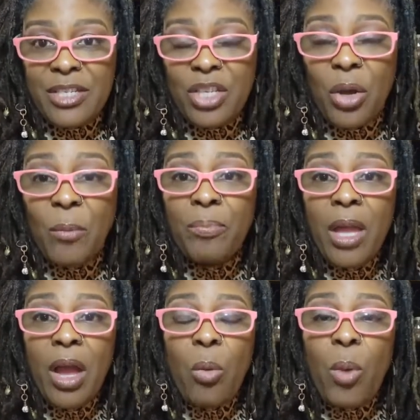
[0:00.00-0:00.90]
So
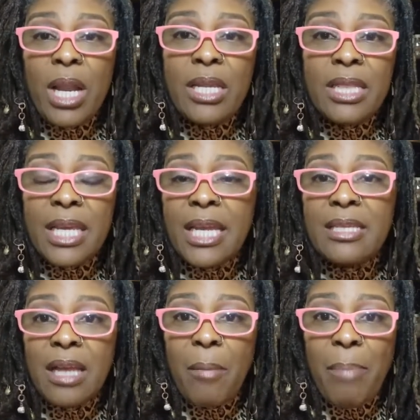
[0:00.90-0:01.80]
one of the
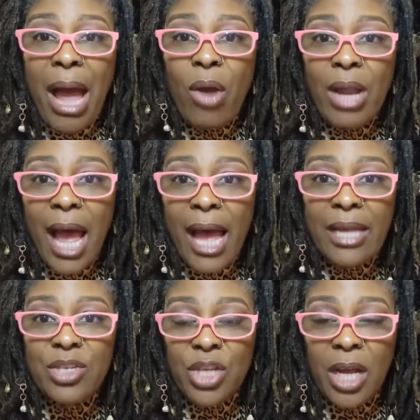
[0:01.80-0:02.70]
things about
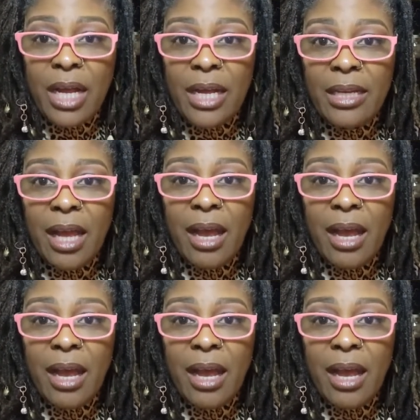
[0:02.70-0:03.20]
high John,